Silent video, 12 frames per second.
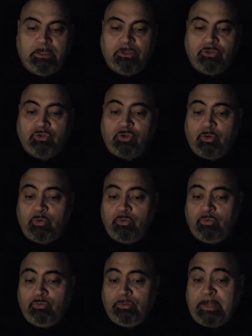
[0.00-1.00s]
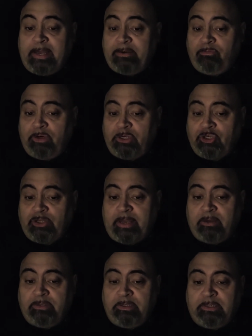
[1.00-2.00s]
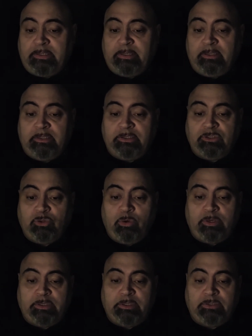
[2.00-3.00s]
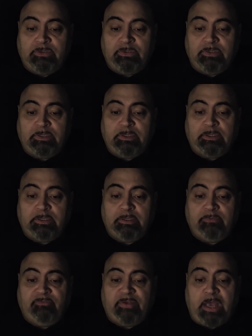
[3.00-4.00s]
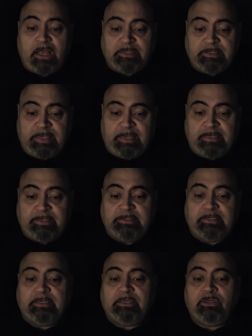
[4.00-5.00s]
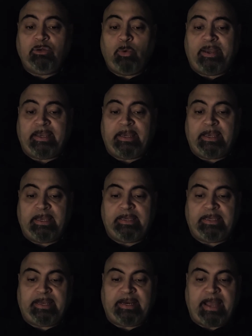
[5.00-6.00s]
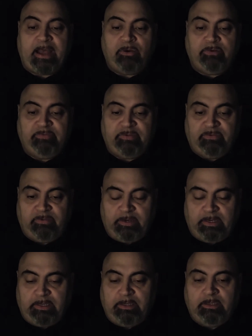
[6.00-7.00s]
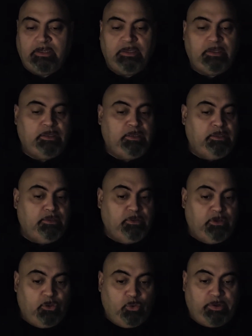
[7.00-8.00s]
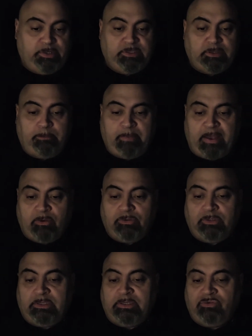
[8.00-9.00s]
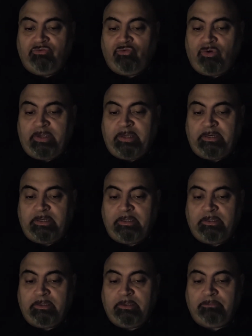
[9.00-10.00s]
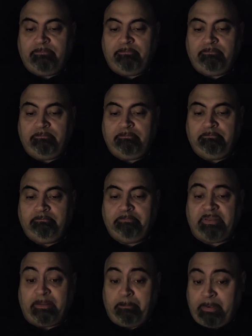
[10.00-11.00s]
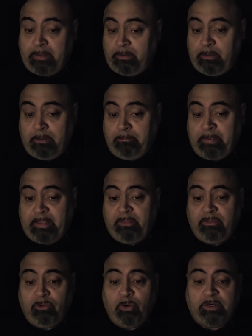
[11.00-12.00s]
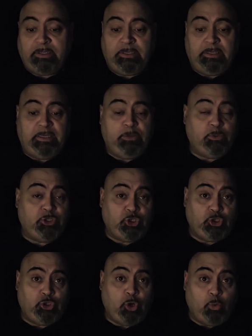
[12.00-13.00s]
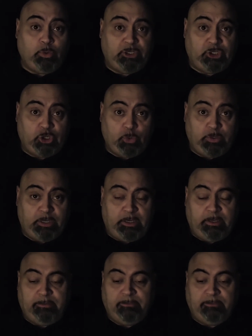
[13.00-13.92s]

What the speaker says: So Lot rushed out to tell his daughters, fiancés, quick, get out of the city. The Lord is about to destroy it. But the young men thought he was only joking.